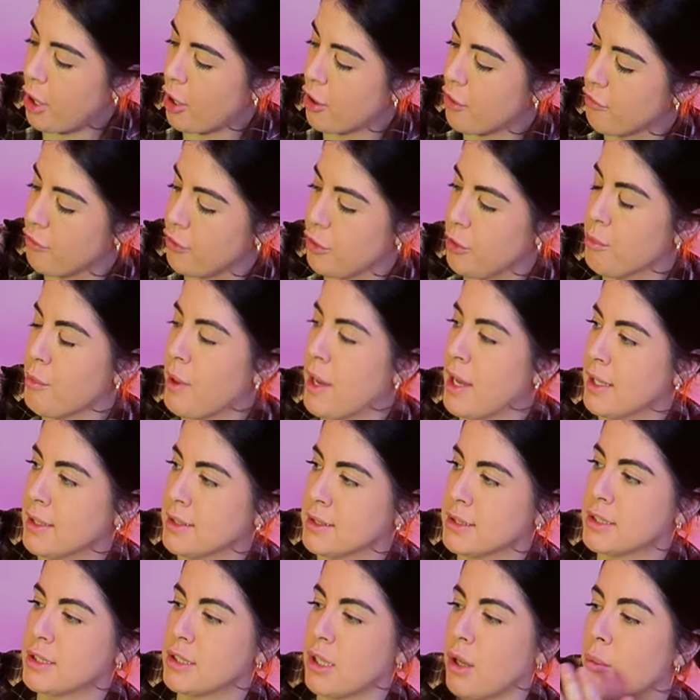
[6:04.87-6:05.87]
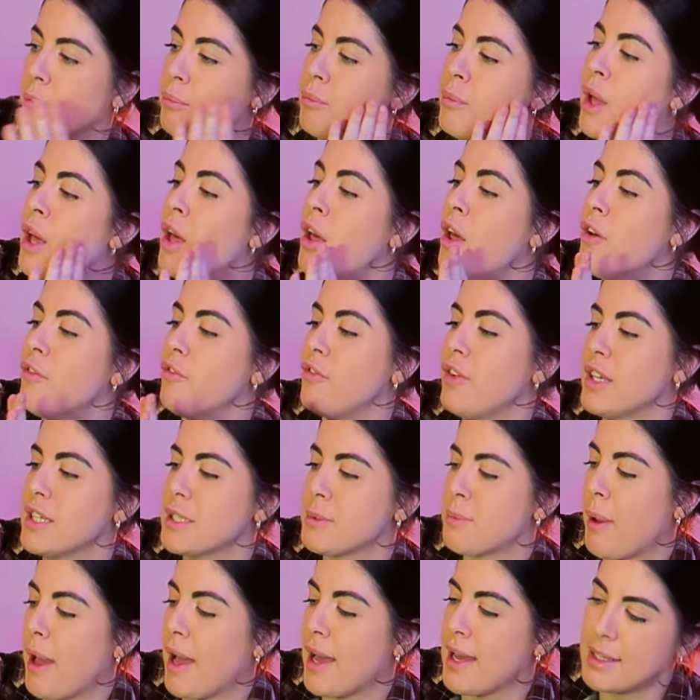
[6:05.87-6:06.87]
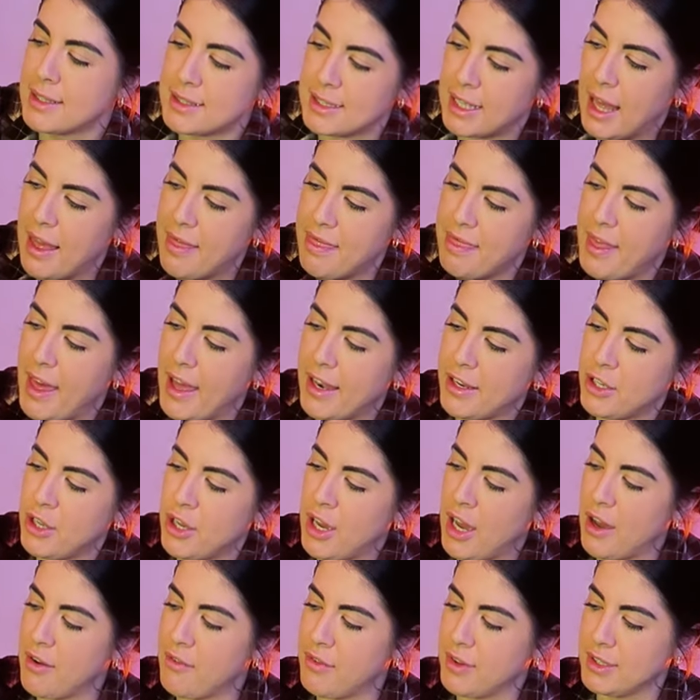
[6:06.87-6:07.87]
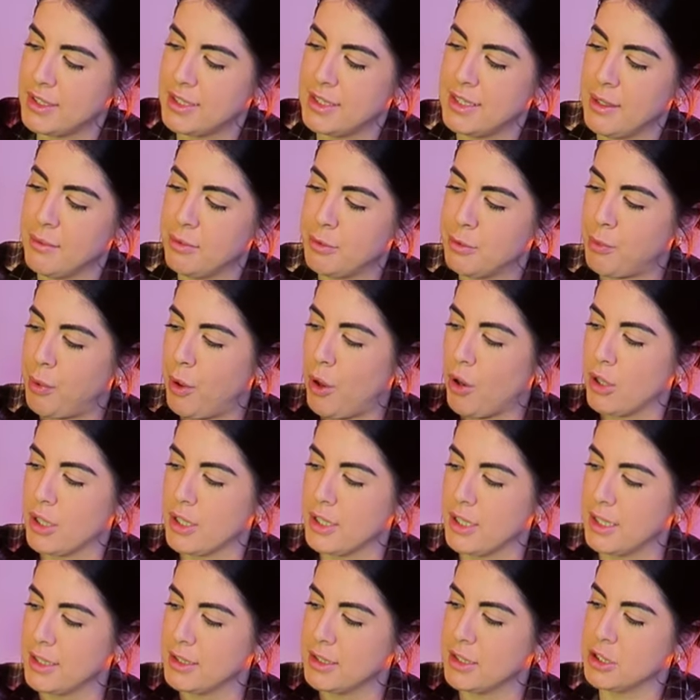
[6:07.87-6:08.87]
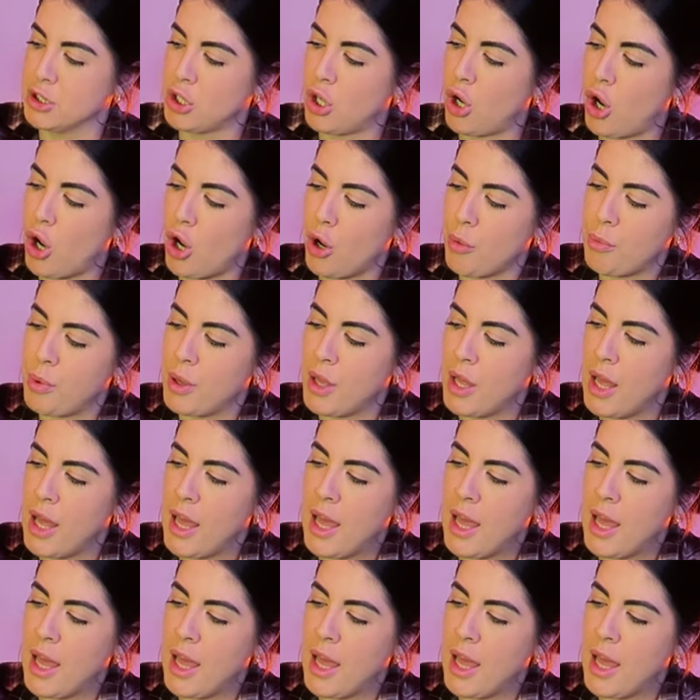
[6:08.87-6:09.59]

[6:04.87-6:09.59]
perfume and some face pads. And then you have a zipped pocket at the top.